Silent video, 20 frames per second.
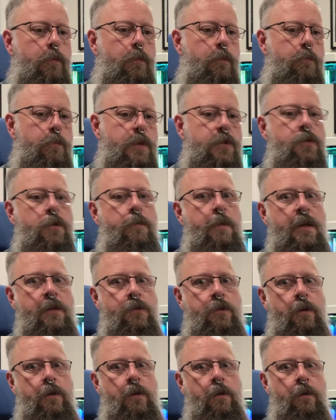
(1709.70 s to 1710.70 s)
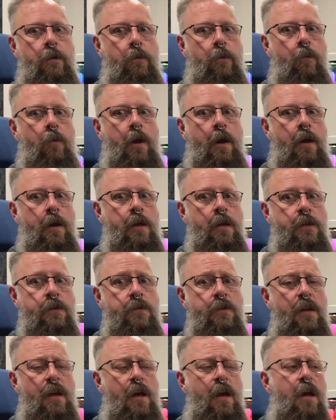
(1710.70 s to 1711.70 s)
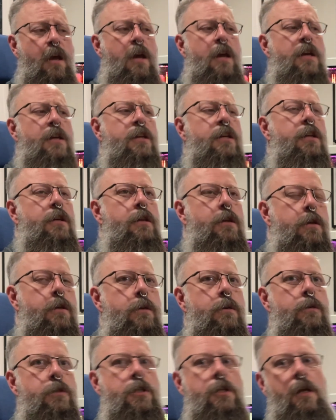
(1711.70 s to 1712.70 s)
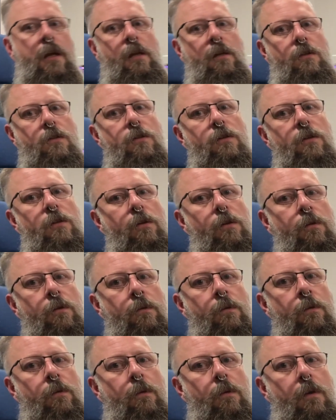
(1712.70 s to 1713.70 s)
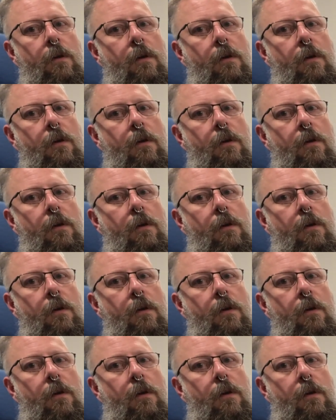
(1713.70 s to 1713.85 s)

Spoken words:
Mr. Mazer was huge into